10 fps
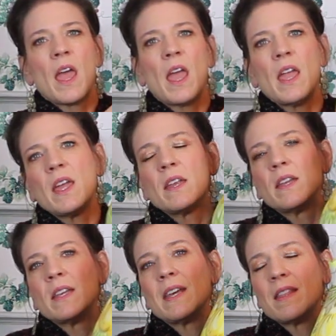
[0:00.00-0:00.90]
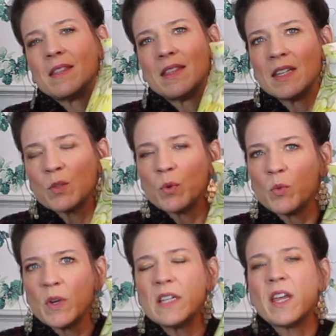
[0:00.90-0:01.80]
And this would
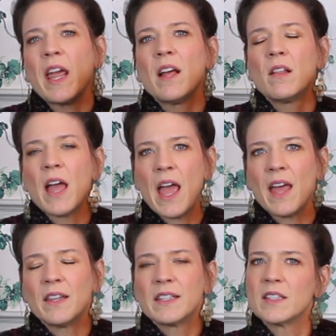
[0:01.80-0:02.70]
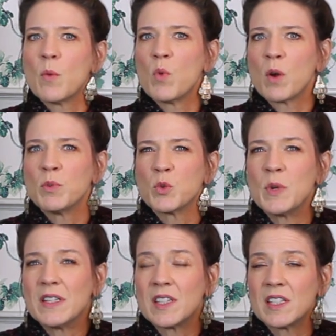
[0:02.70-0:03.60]
retail at somewhere
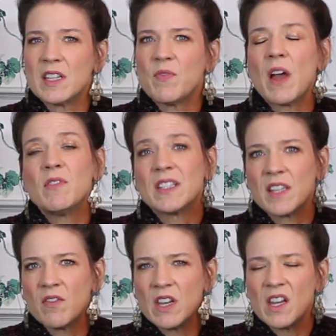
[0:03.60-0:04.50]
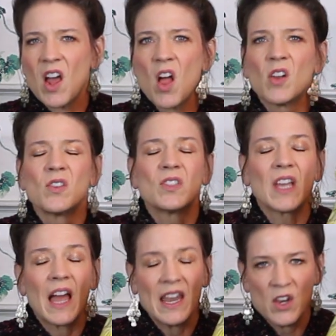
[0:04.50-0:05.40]
between $65 to
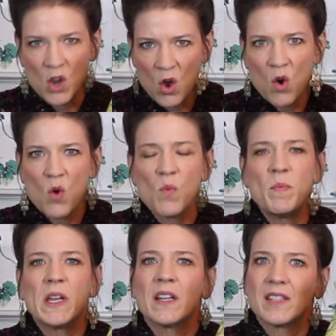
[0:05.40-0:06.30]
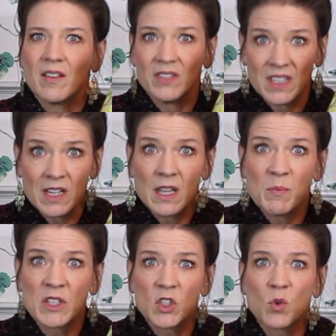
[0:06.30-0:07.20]
$70. I know because I've seen
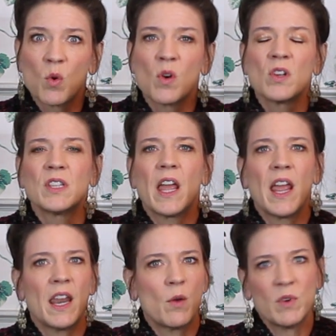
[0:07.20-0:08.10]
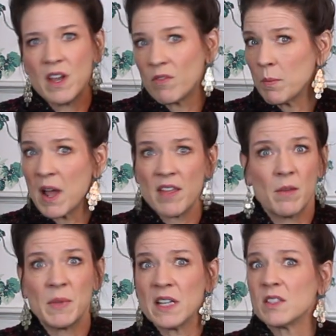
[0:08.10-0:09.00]
them in stores and I would never buy
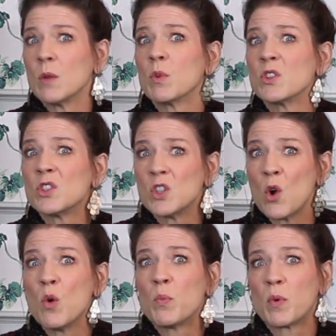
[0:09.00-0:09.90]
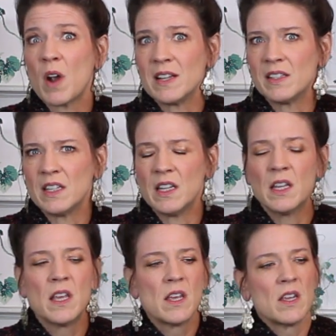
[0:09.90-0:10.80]
them because they were so pricey.
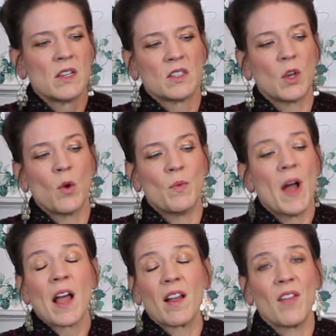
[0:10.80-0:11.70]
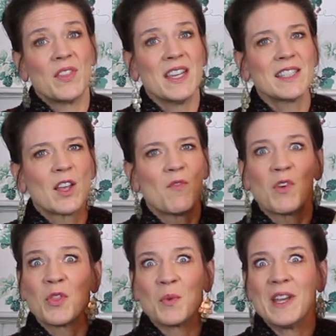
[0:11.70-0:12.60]
So got this
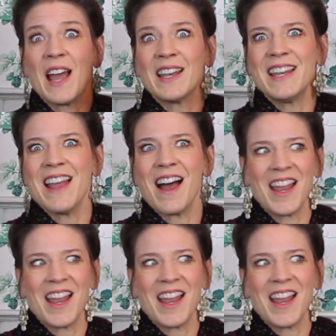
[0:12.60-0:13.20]
for $3.99.